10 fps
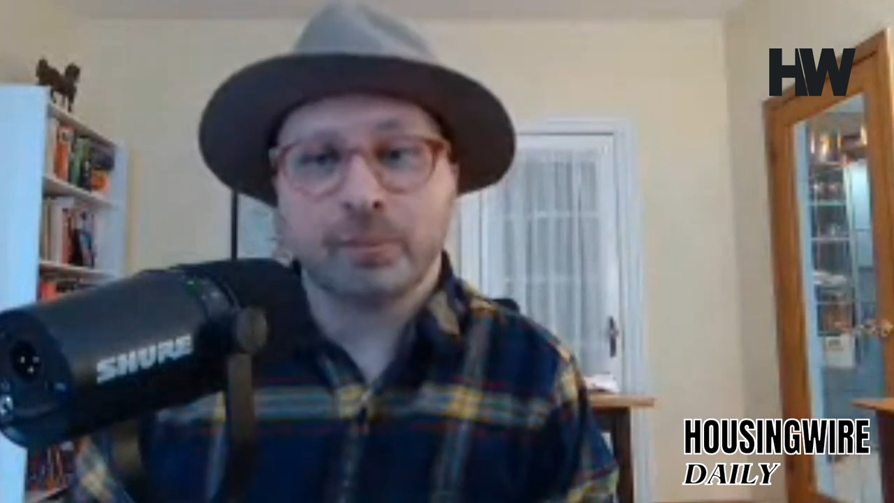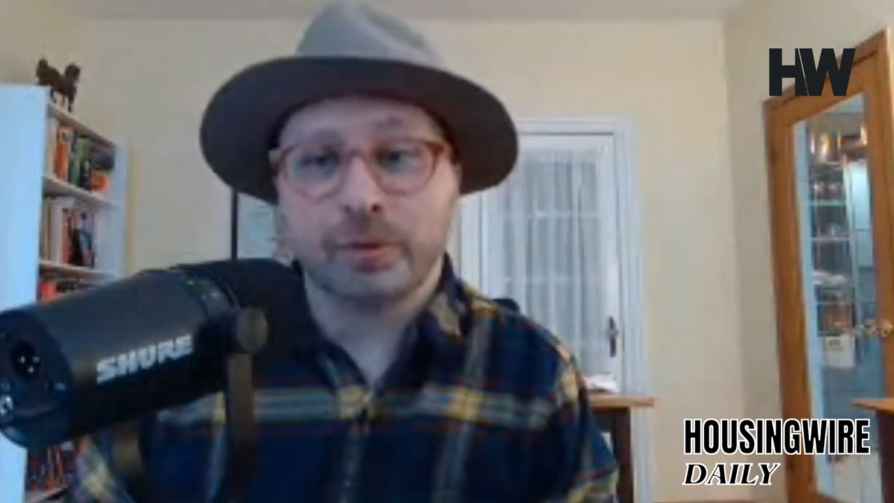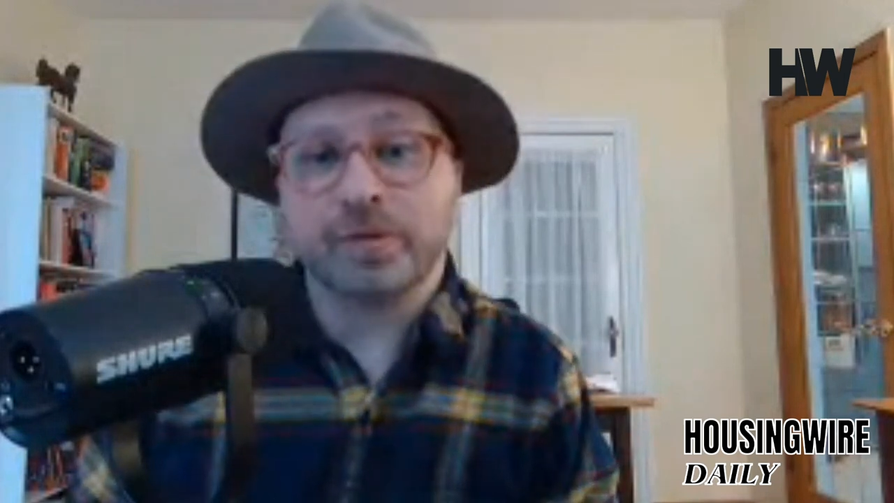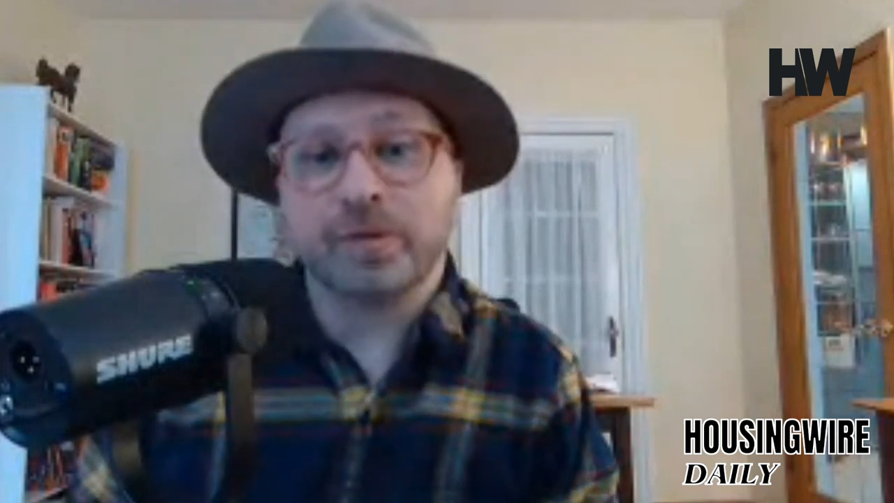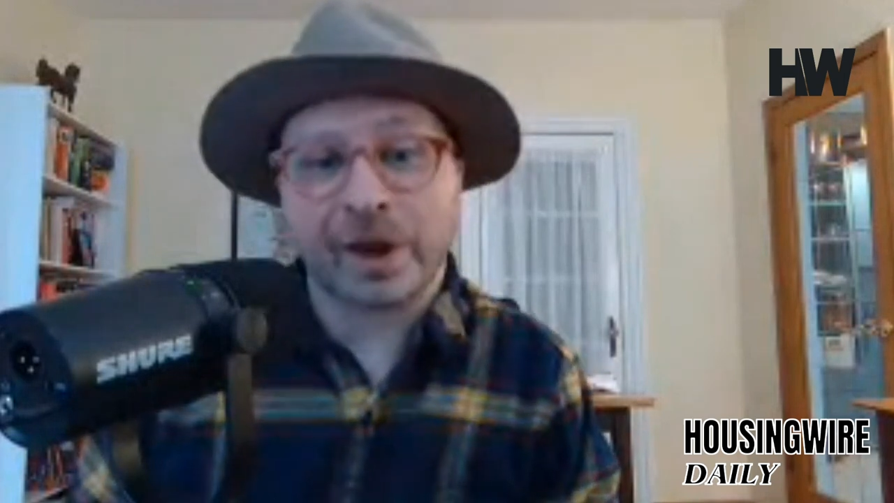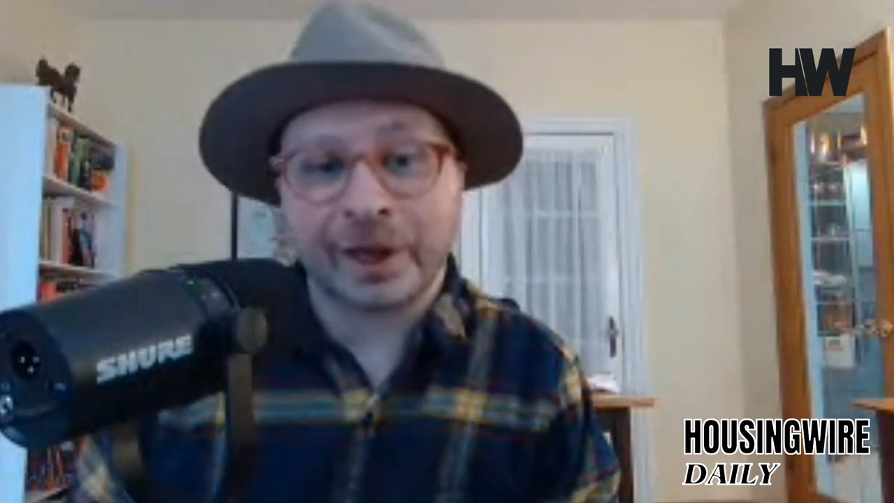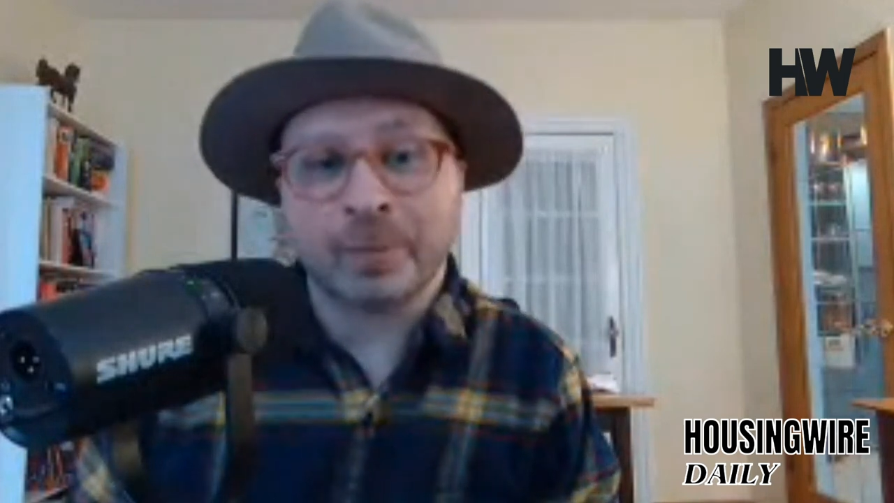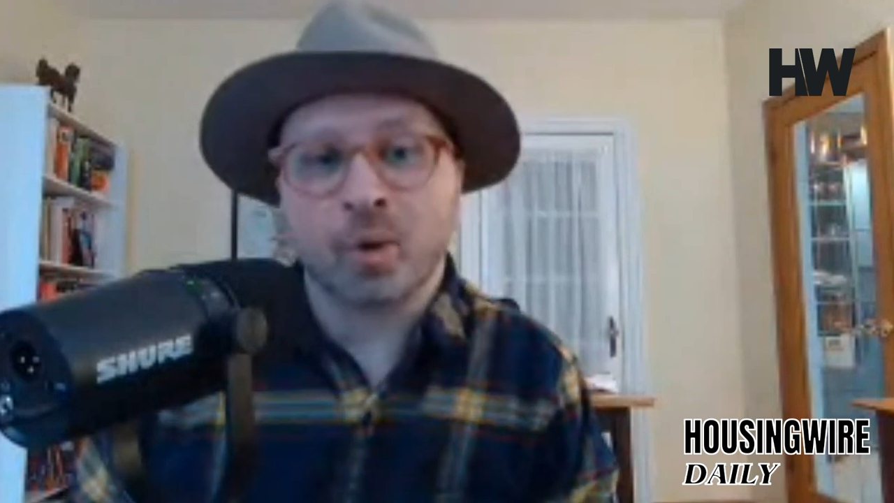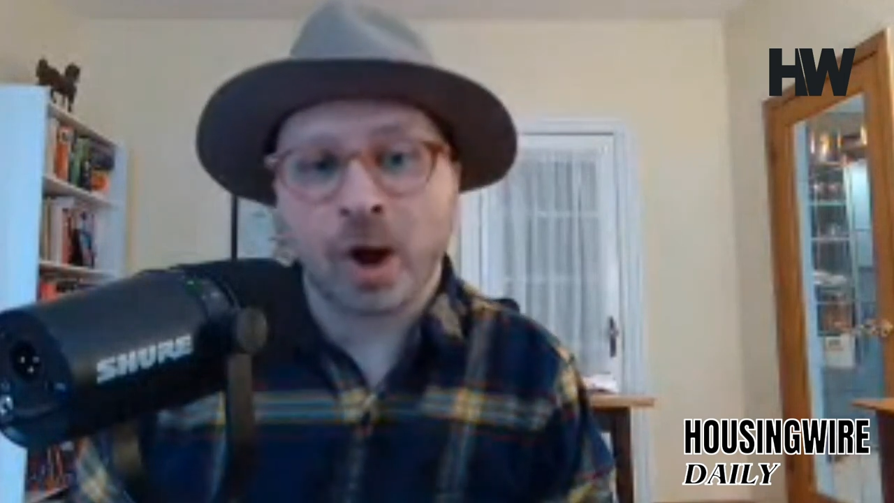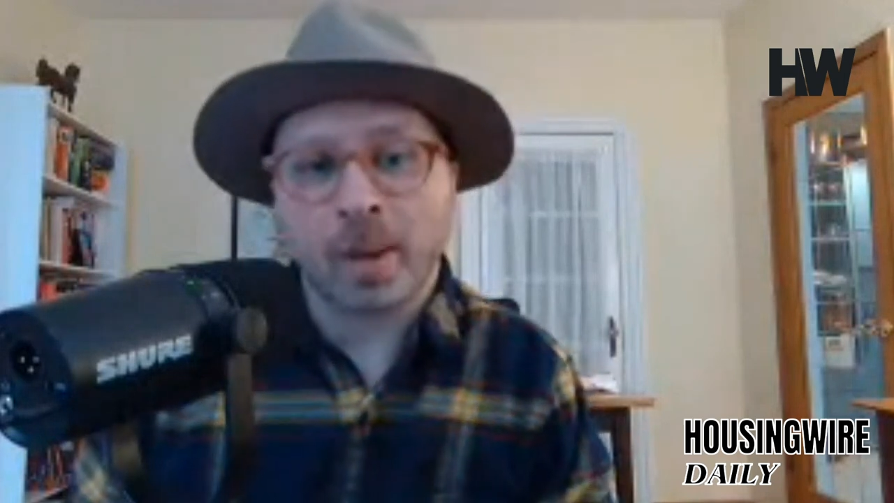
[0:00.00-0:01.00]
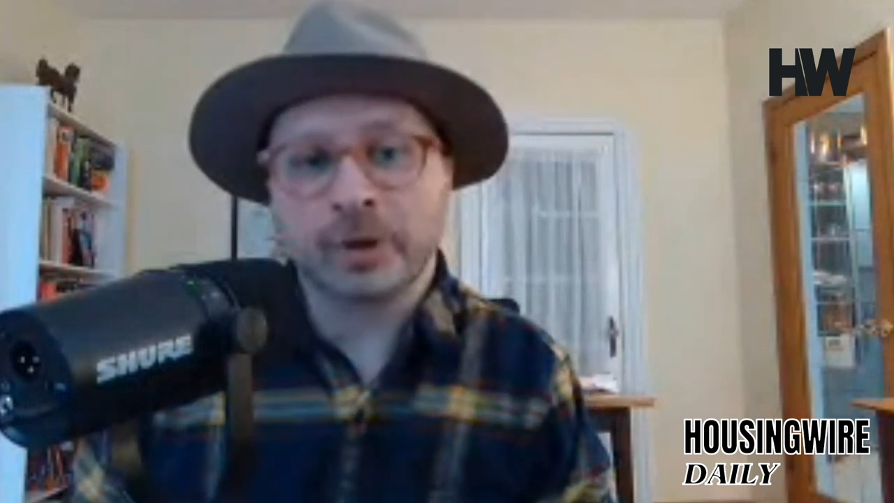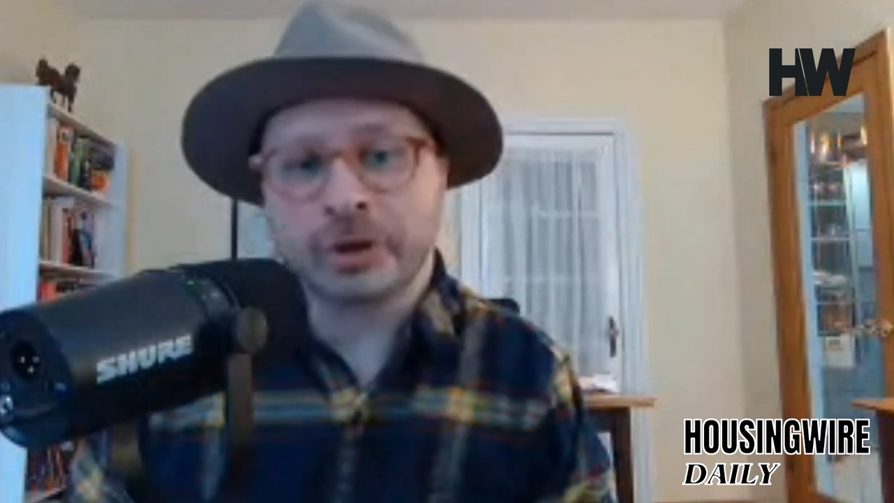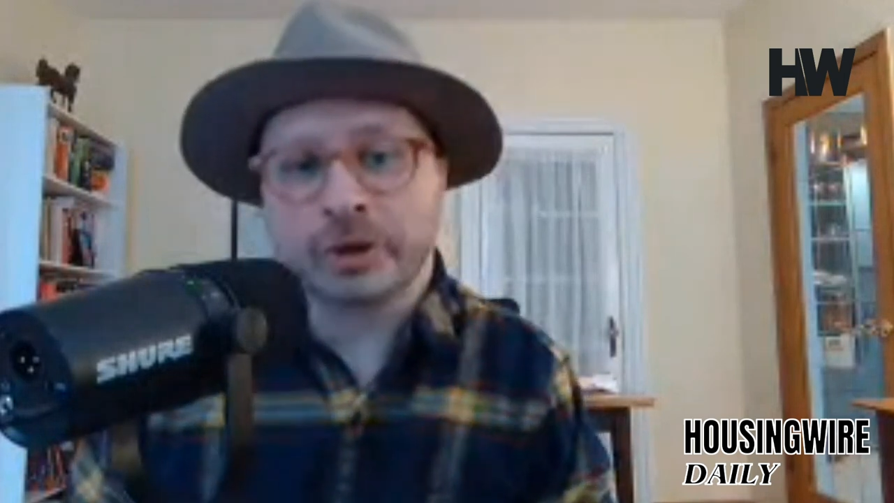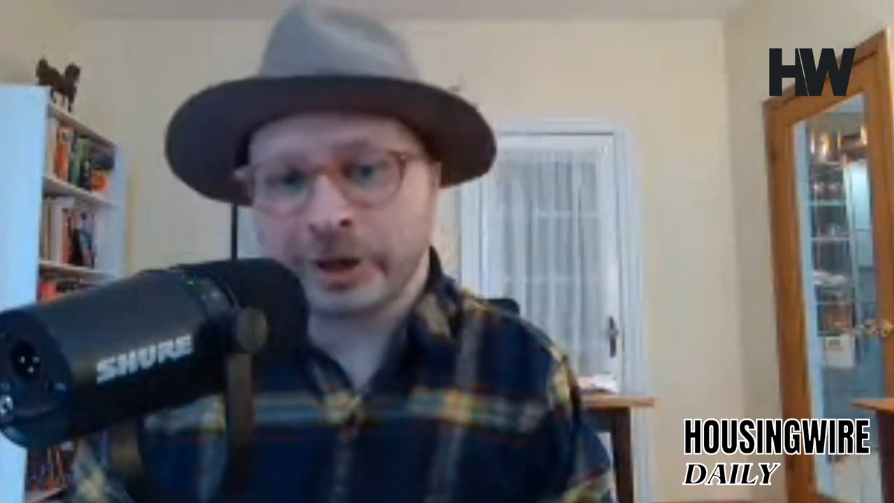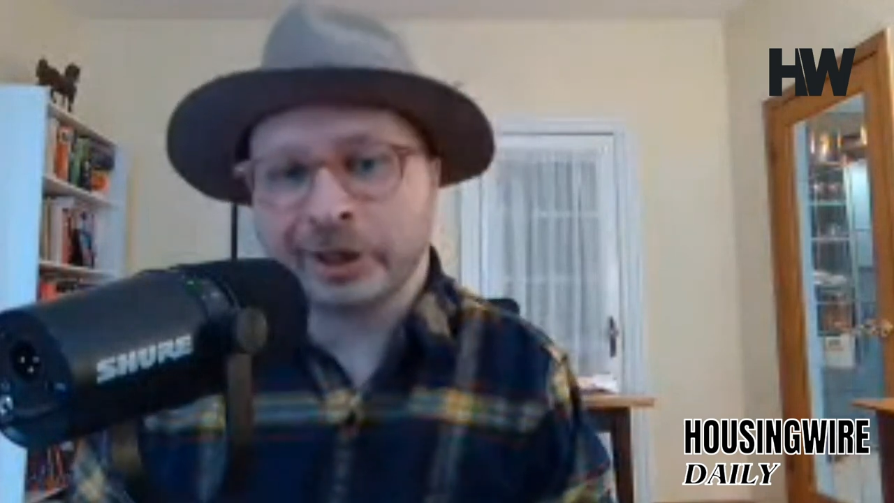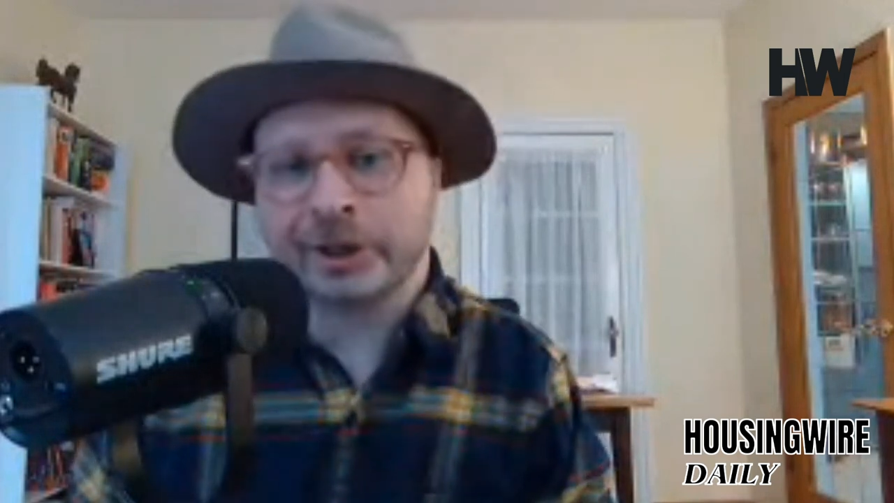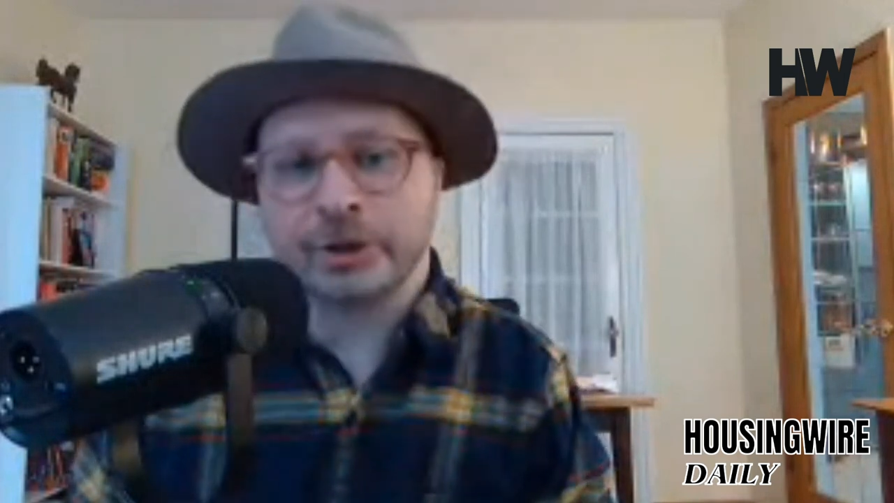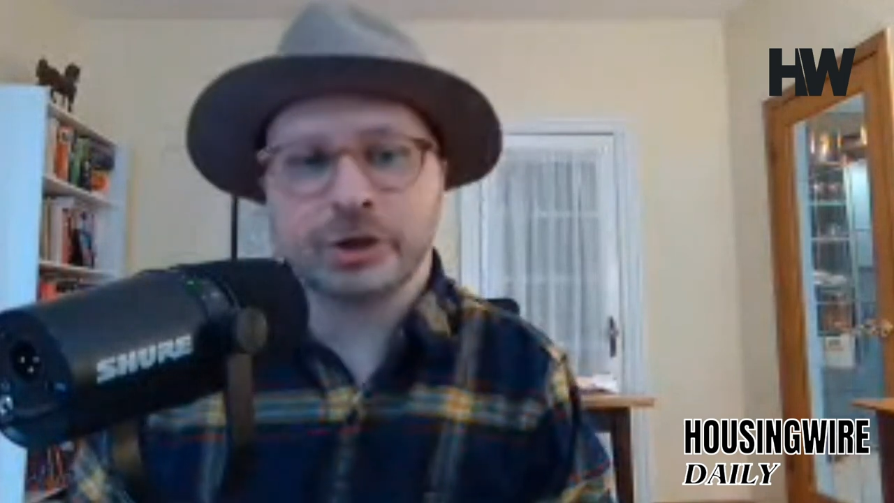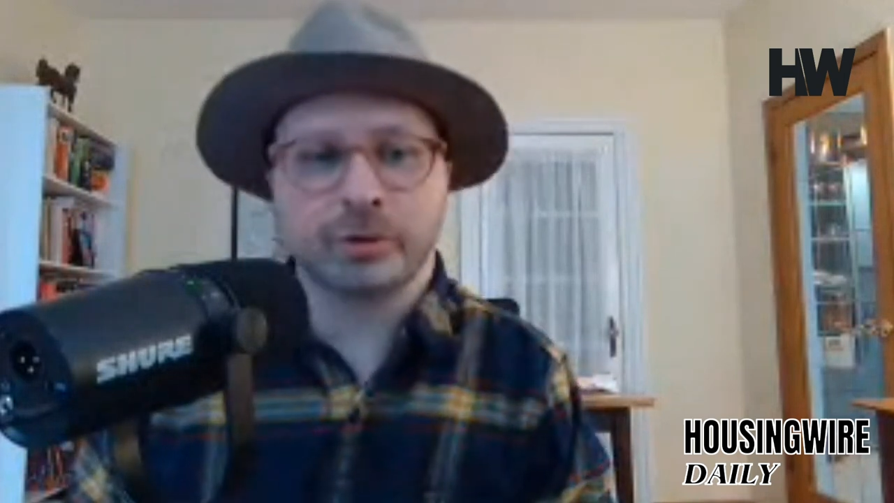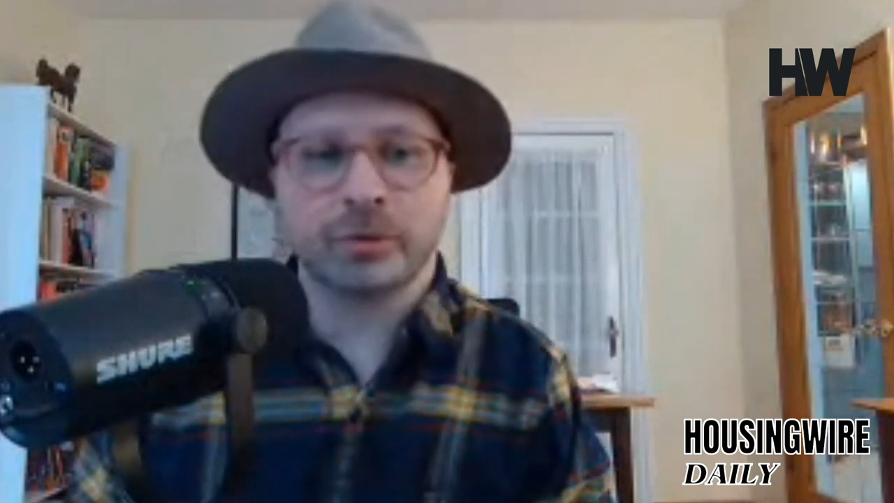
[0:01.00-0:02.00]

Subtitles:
providing more opportunity